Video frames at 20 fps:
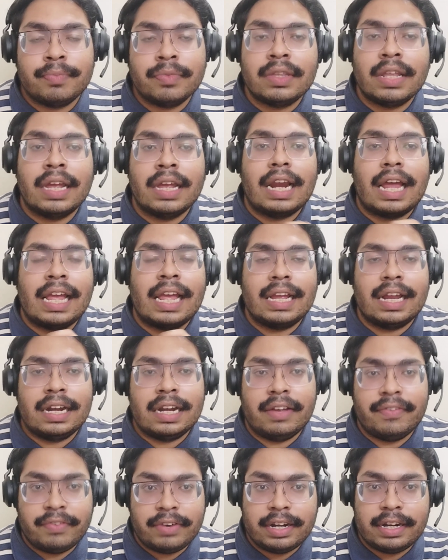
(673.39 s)
then I can
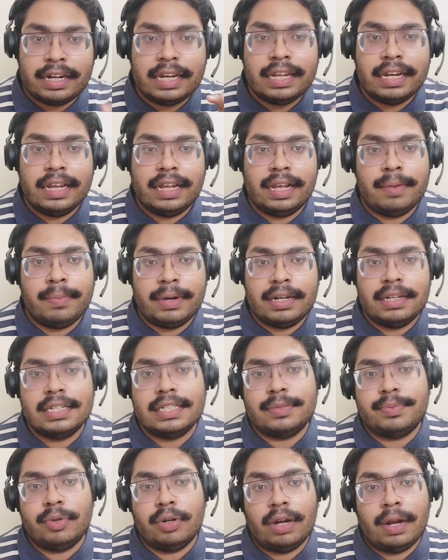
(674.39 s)
definitely recommend
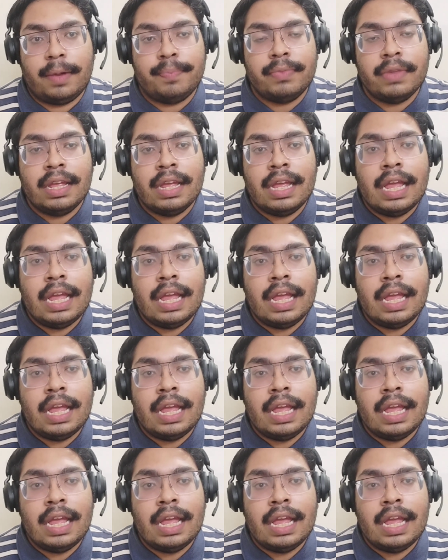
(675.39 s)
this program.